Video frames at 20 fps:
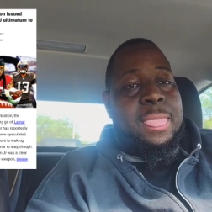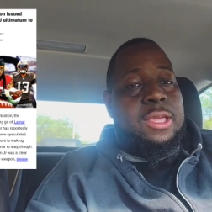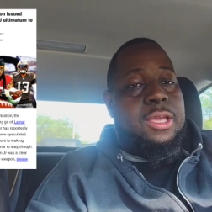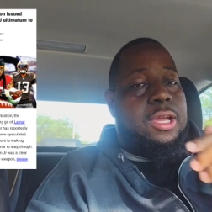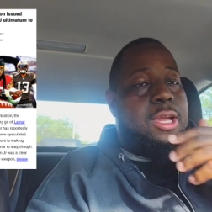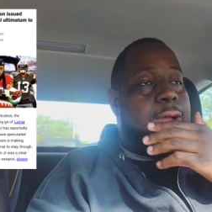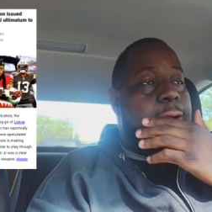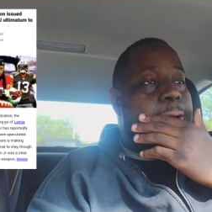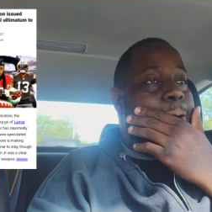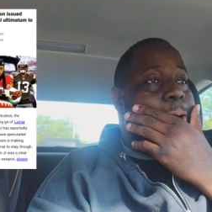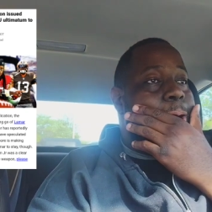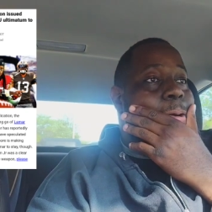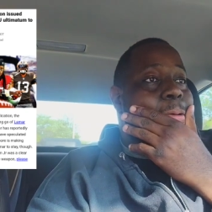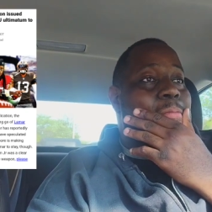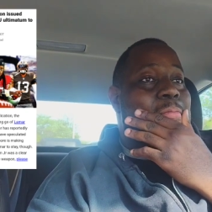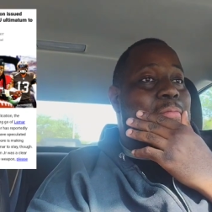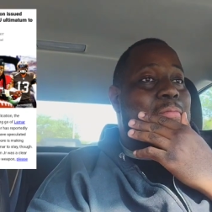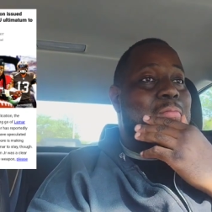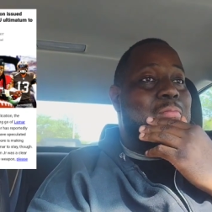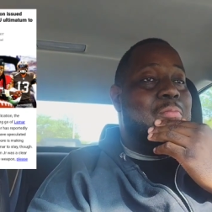
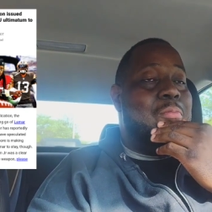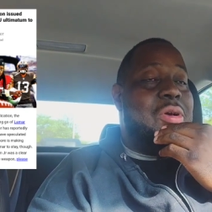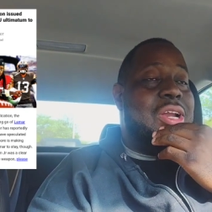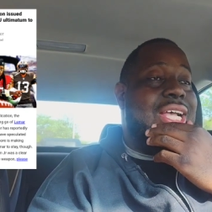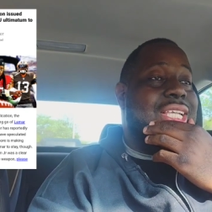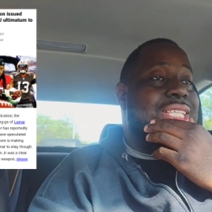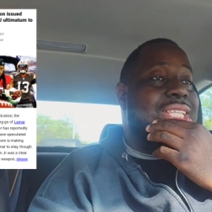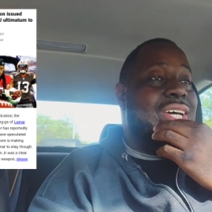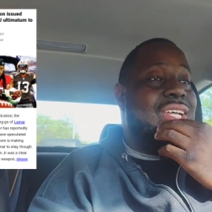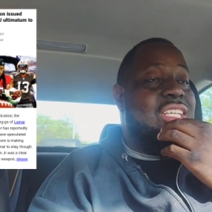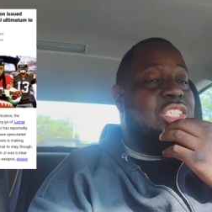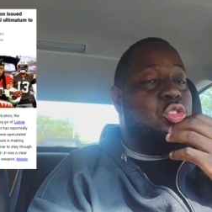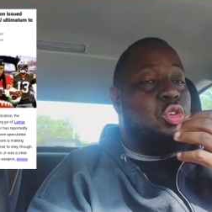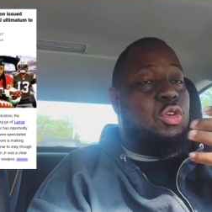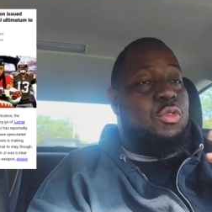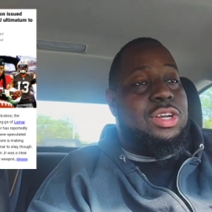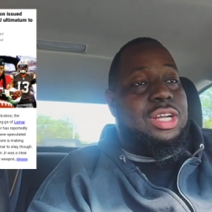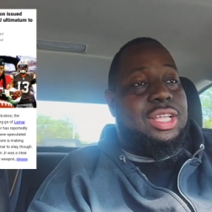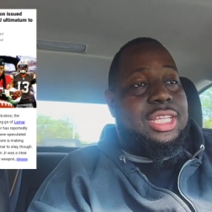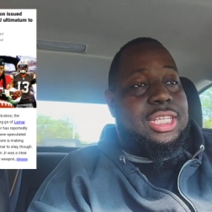Um, but that's another story
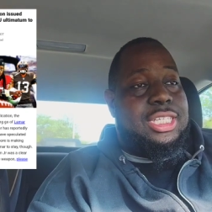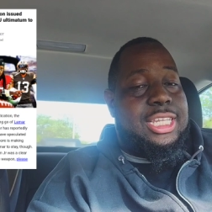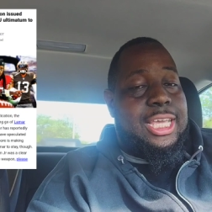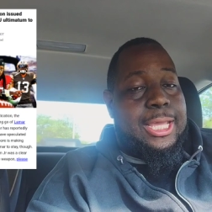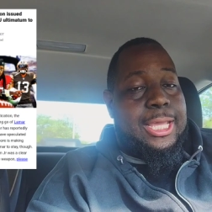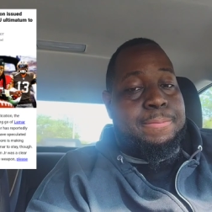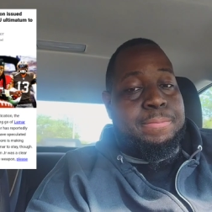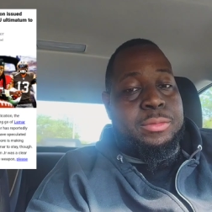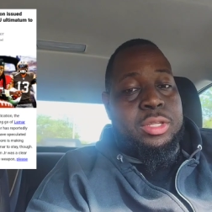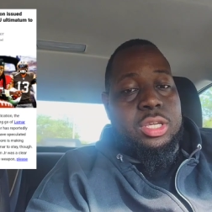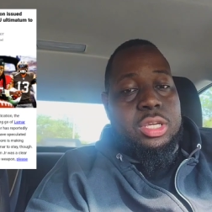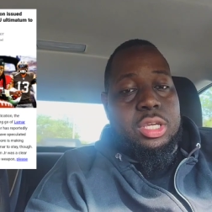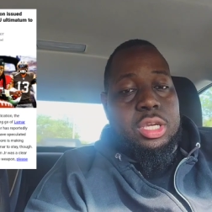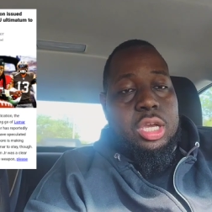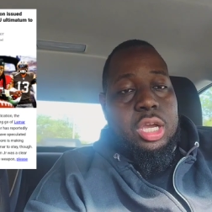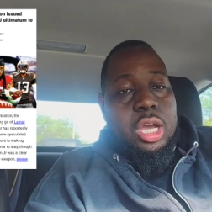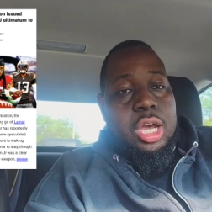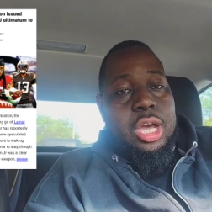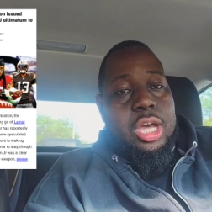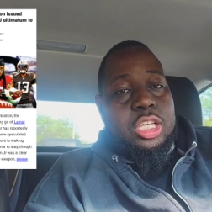for another day.
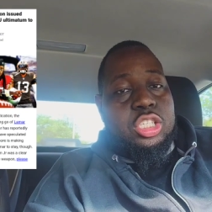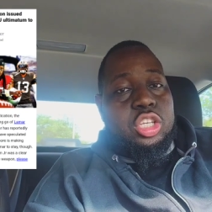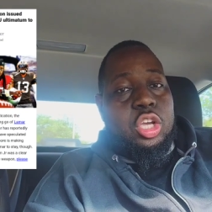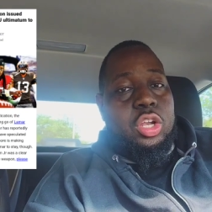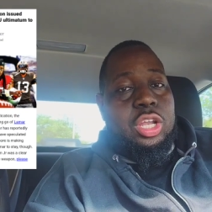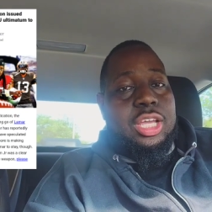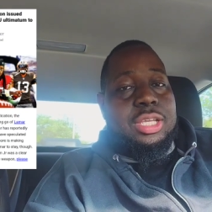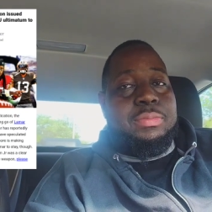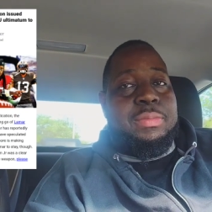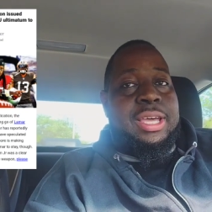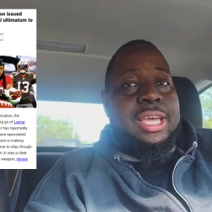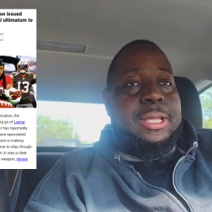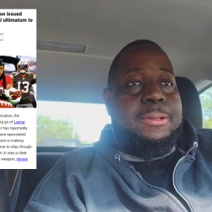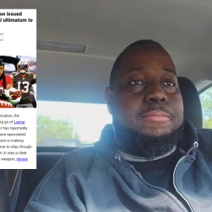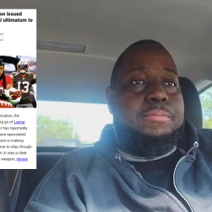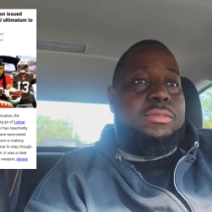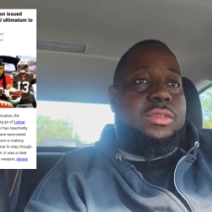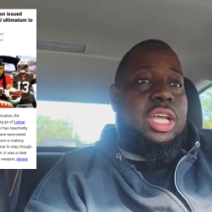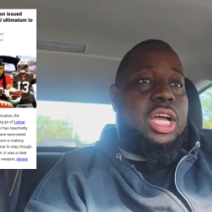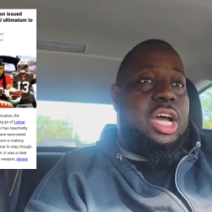Uh, so look, man,
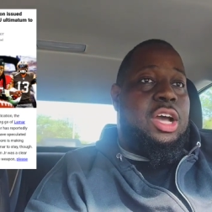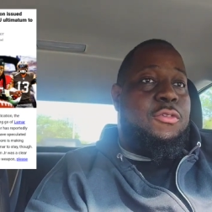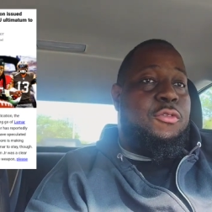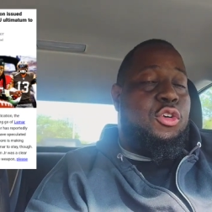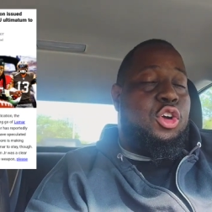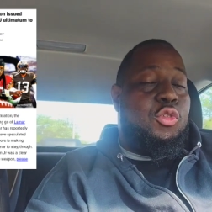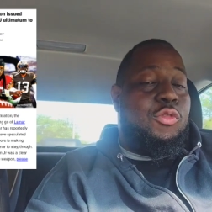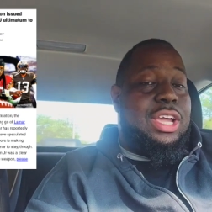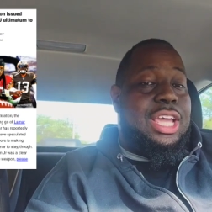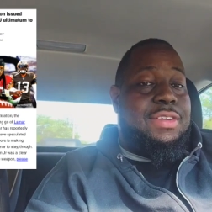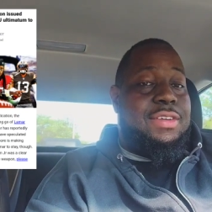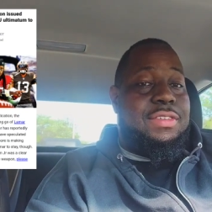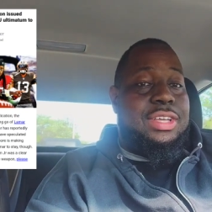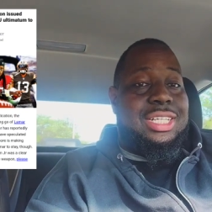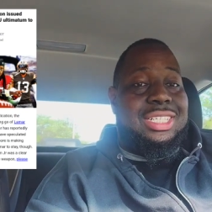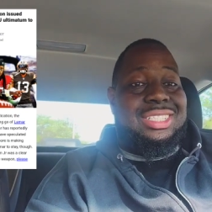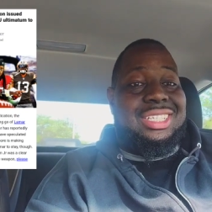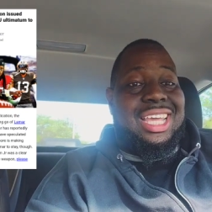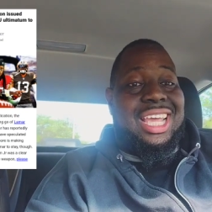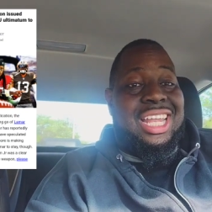uh, for the
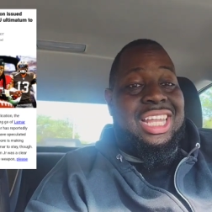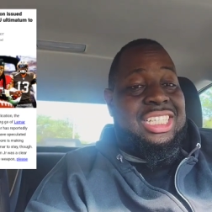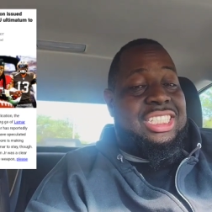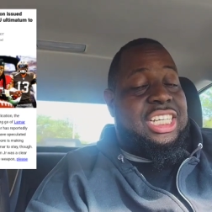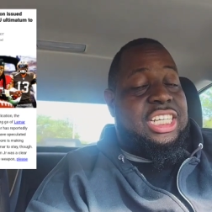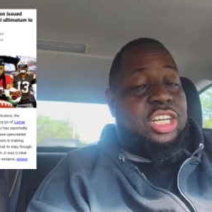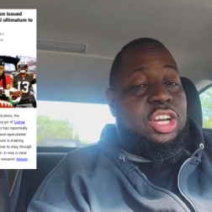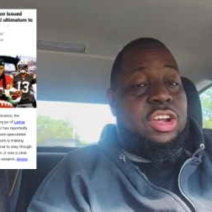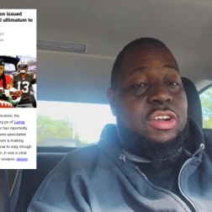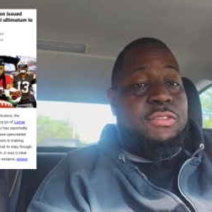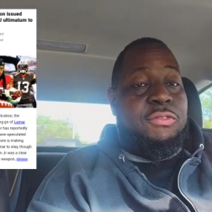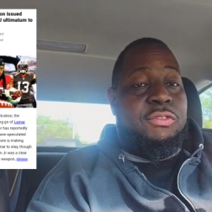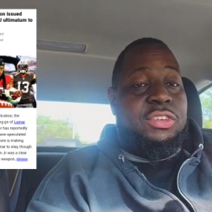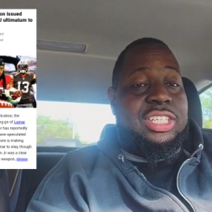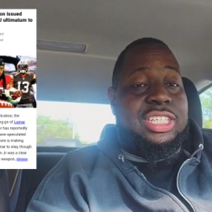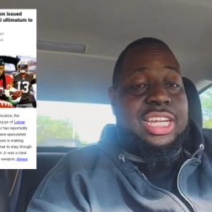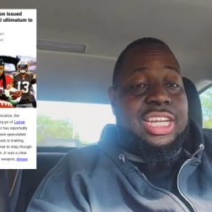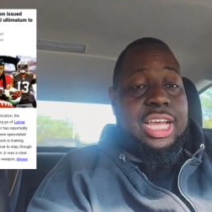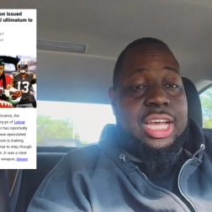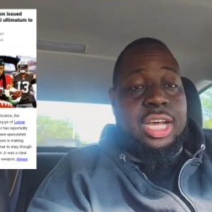Ravens, it looks like they're
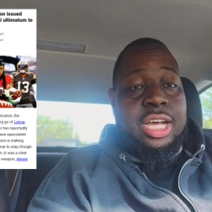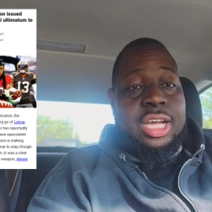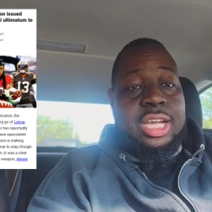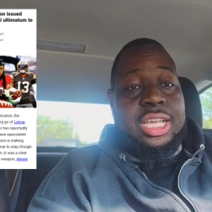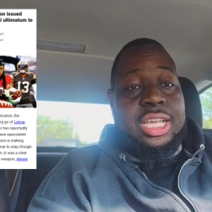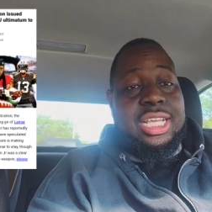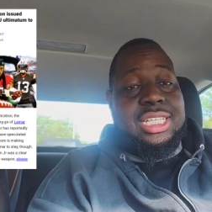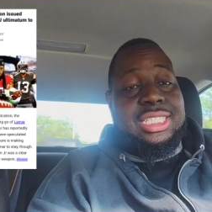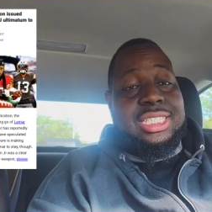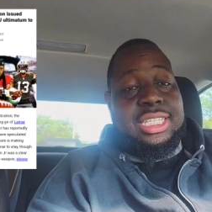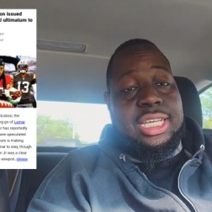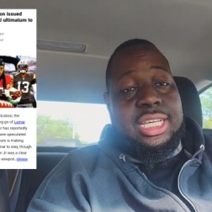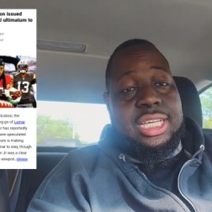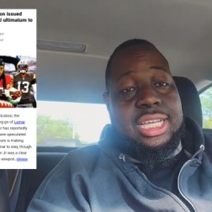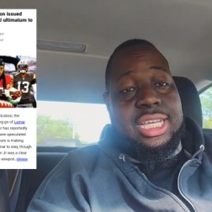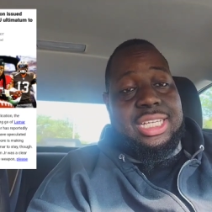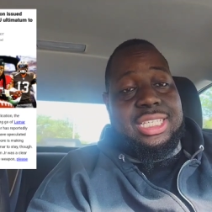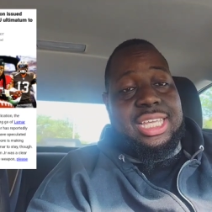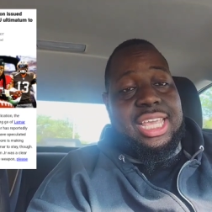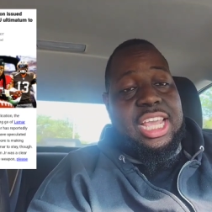uh, in, uh,
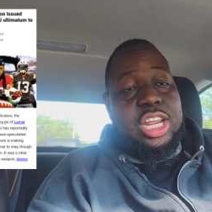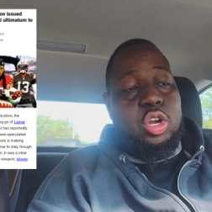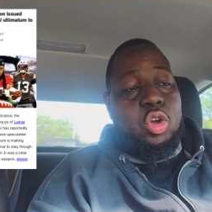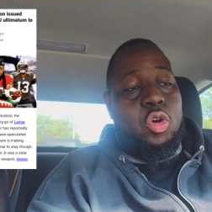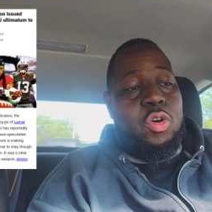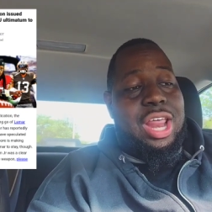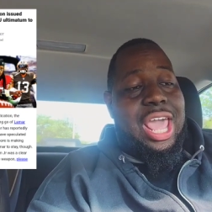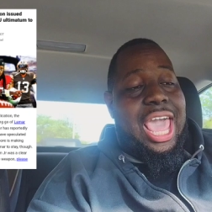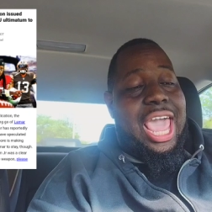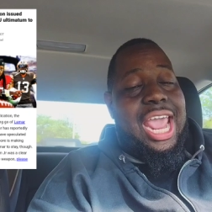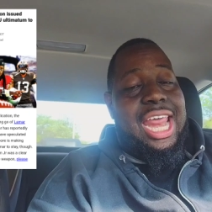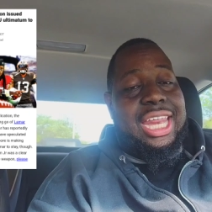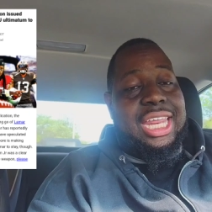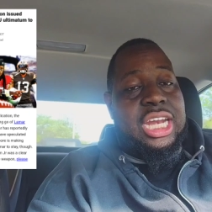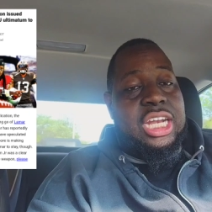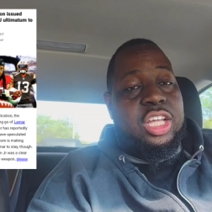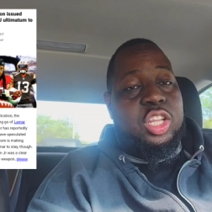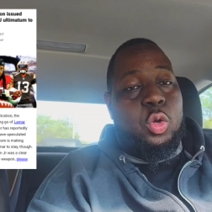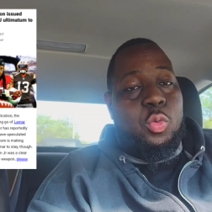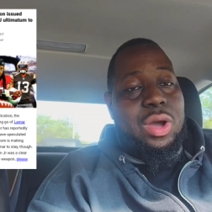intent on adding
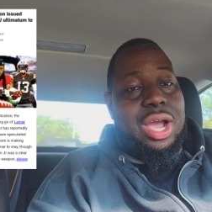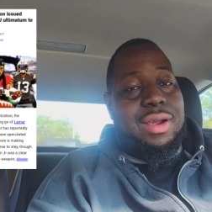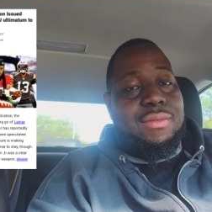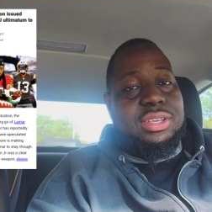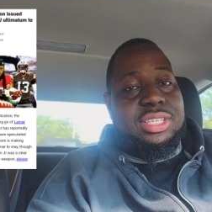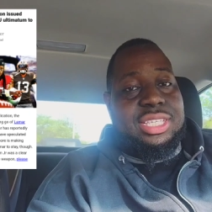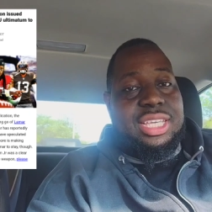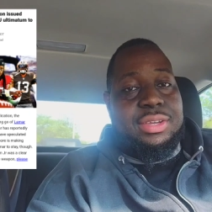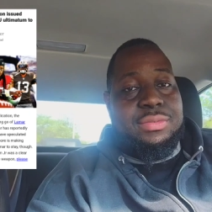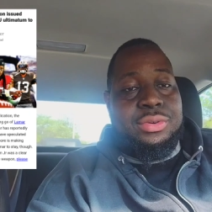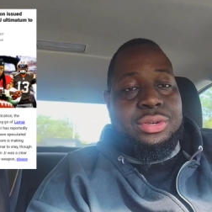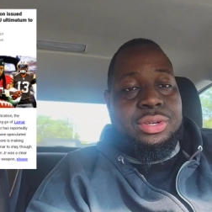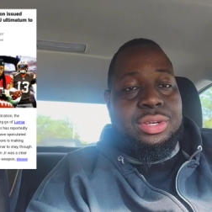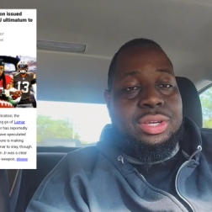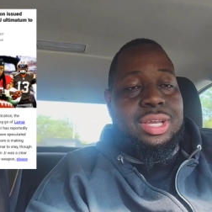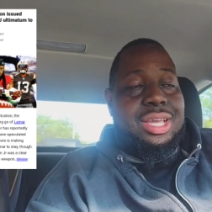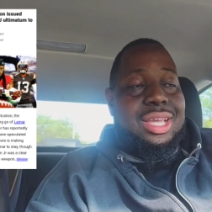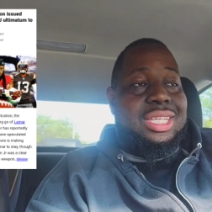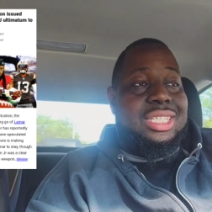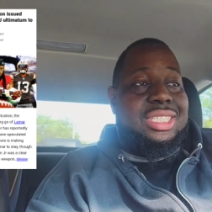another wide receiver,
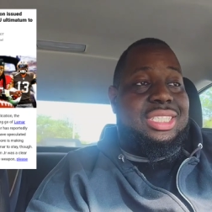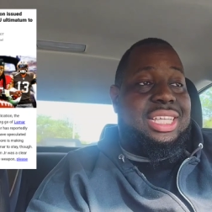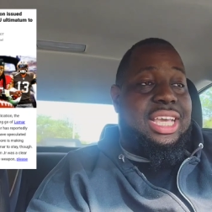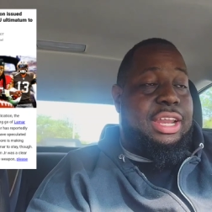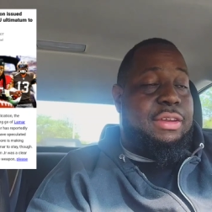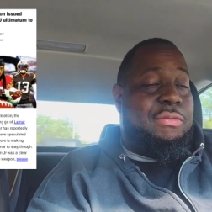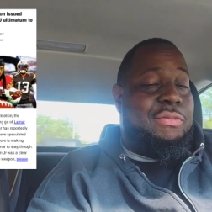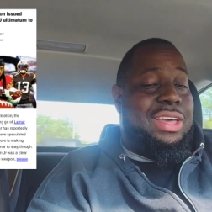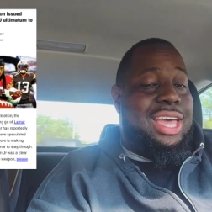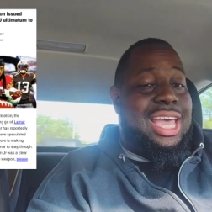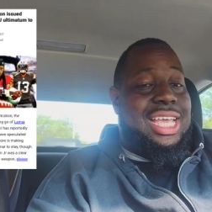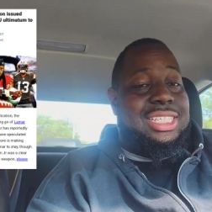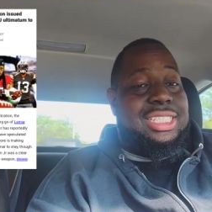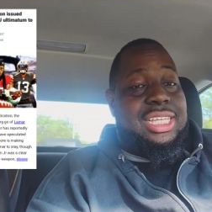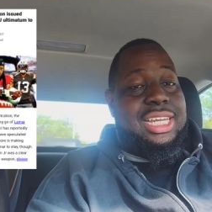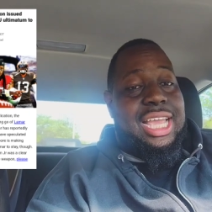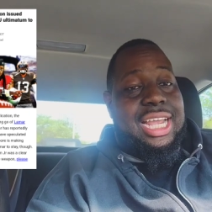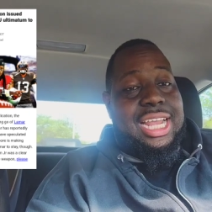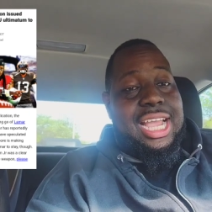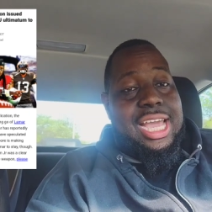steadfast in
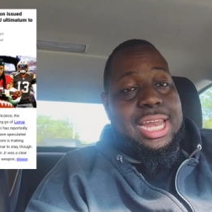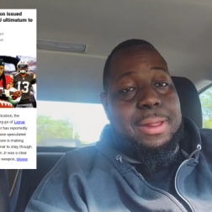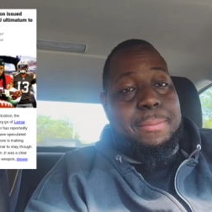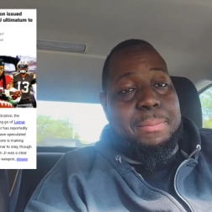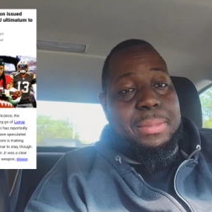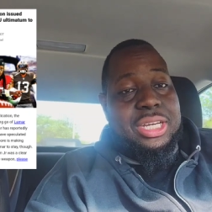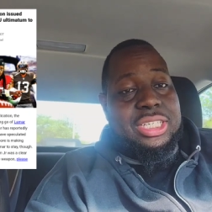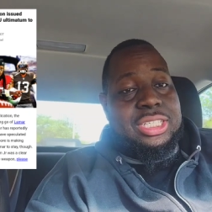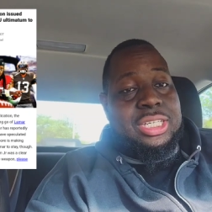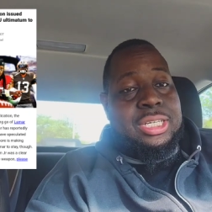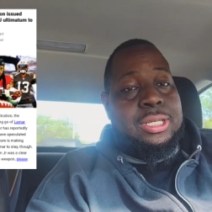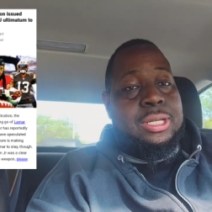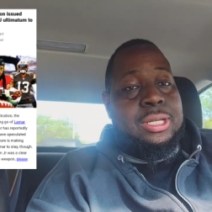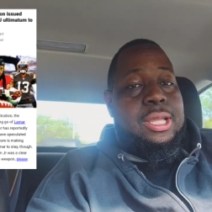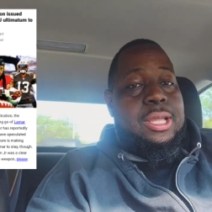that kind of mission.